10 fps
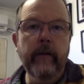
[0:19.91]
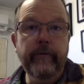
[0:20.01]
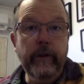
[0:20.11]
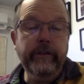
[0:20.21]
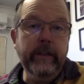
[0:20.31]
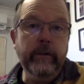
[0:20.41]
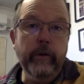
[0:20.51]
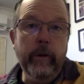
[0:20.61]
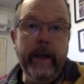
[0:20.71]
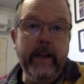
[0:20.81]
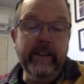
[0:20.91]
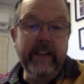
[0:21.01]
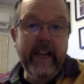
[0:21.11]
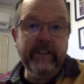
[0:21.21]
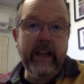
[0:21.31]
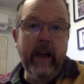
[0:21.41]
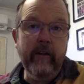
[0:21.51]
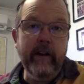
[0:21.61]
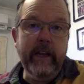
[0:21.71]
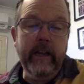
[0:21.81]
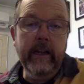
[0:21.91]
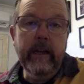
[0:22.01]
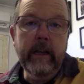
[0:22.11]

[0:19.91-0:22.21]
First thing to talk about is SRE.